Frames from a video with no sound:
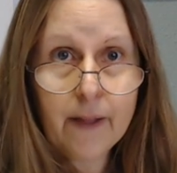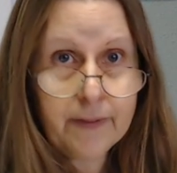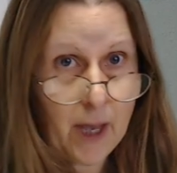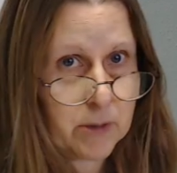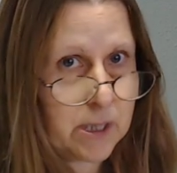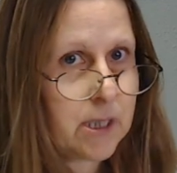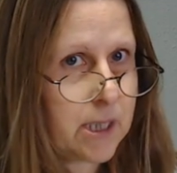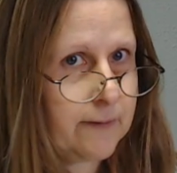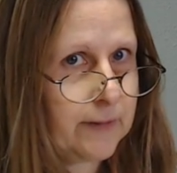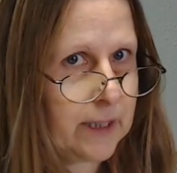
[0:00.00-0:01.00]
That was his
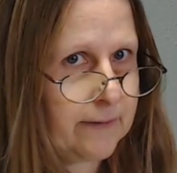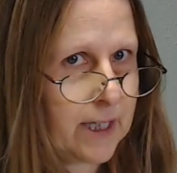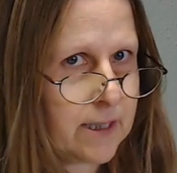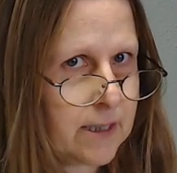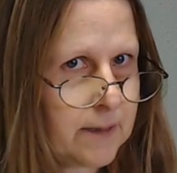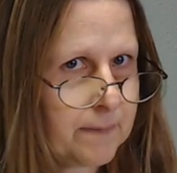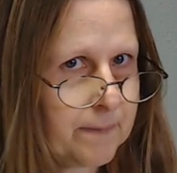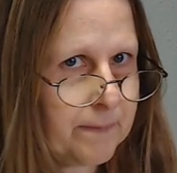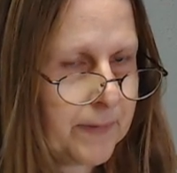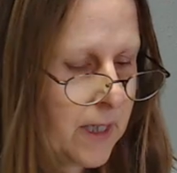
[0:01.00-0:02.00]
evil advice.
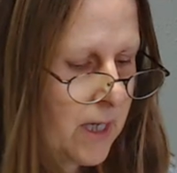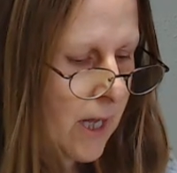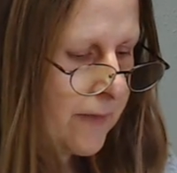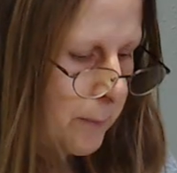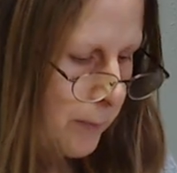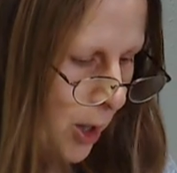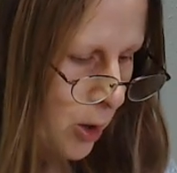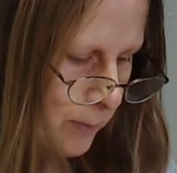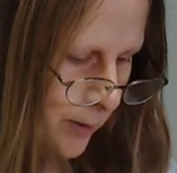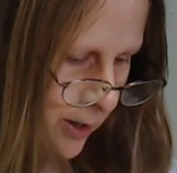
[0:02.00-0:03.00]
The
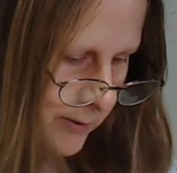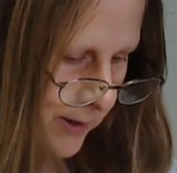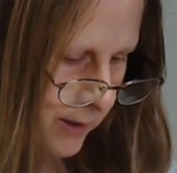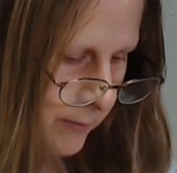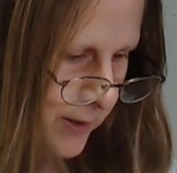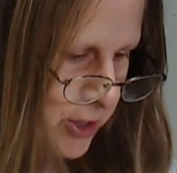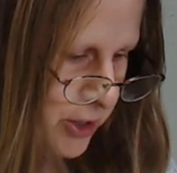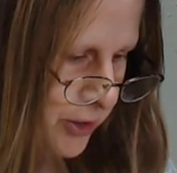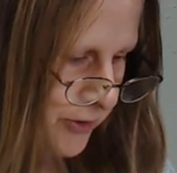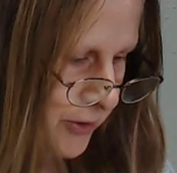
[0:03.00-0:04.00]
Pope, on the bottom of page
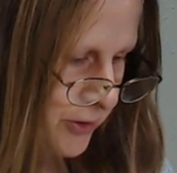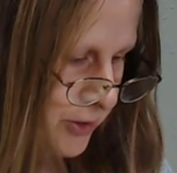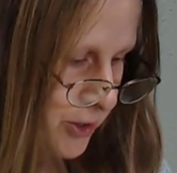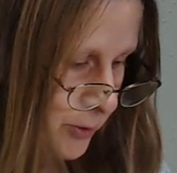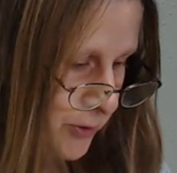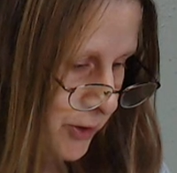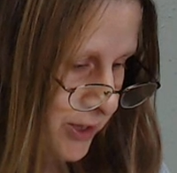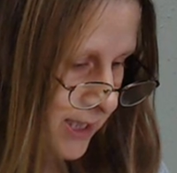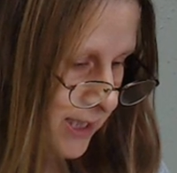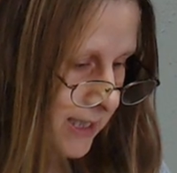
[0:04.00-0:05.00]

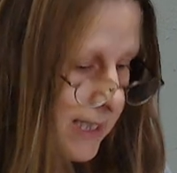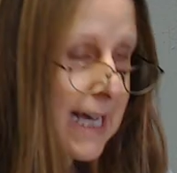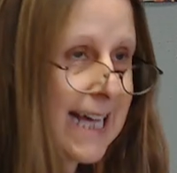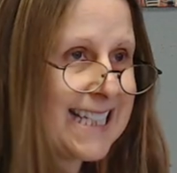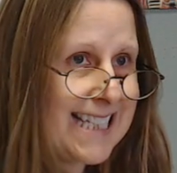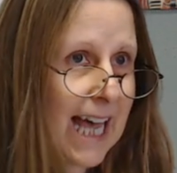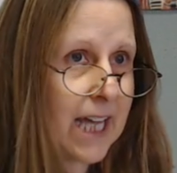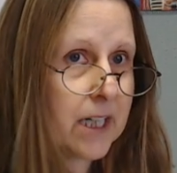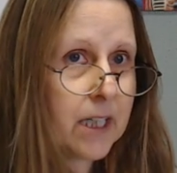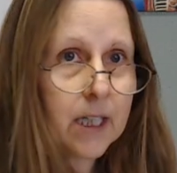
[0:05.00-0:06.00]
213, said,
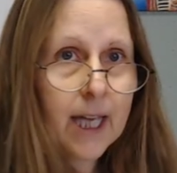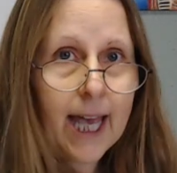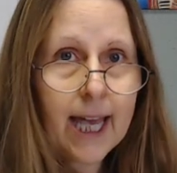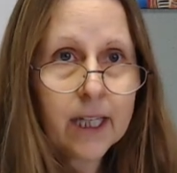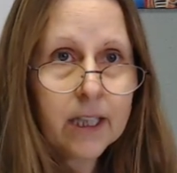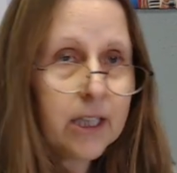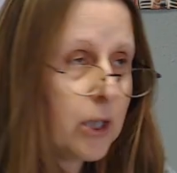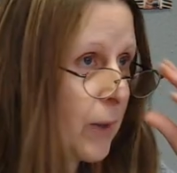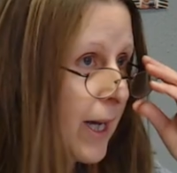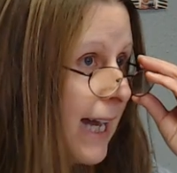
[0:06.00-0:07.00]
Hey, you know
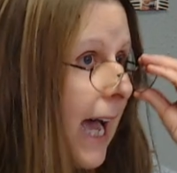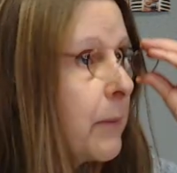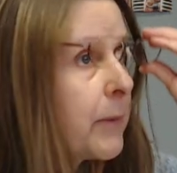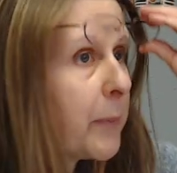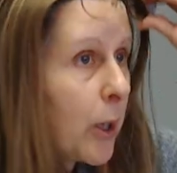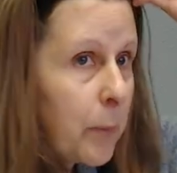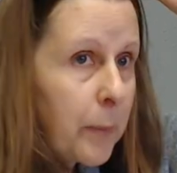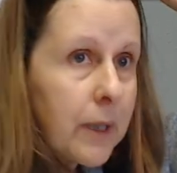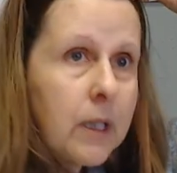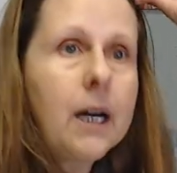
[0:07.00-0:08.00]
what? I'm the Pope.
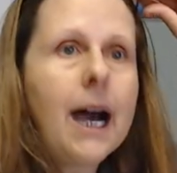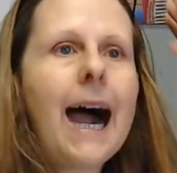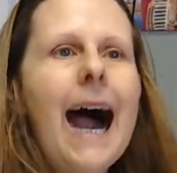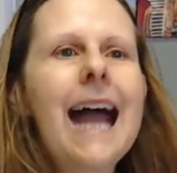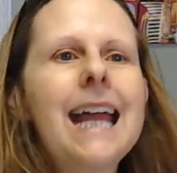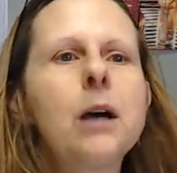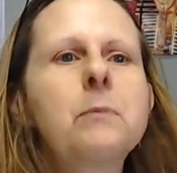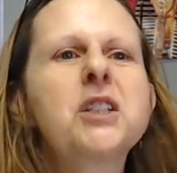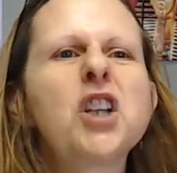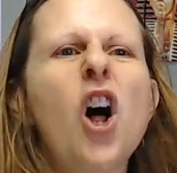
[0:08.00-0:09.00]
I
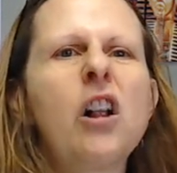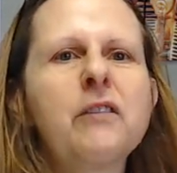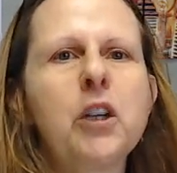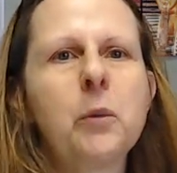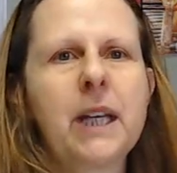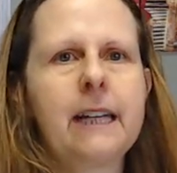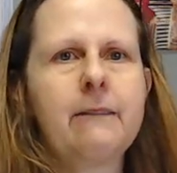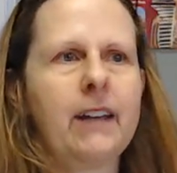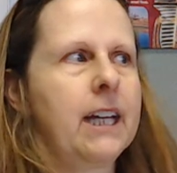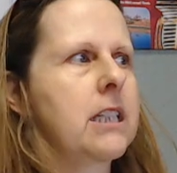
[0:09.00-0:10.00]
absolve you in
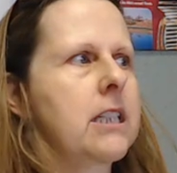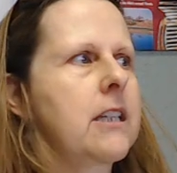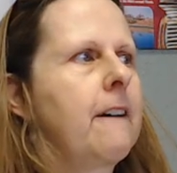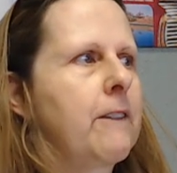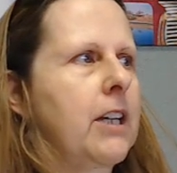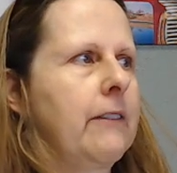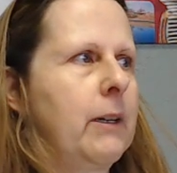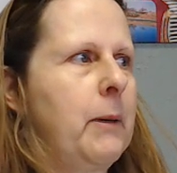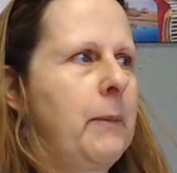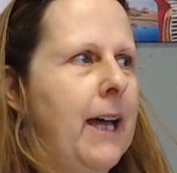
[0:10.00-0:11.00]
advance for giving
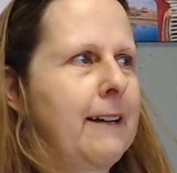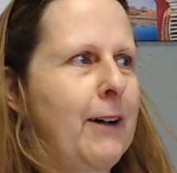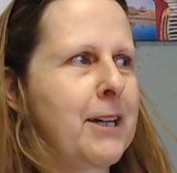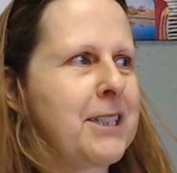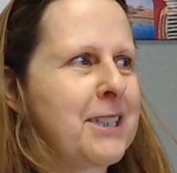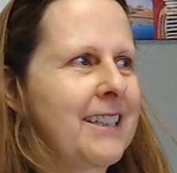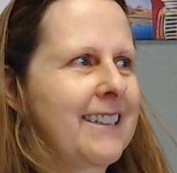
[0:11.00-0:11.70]
me bad advice.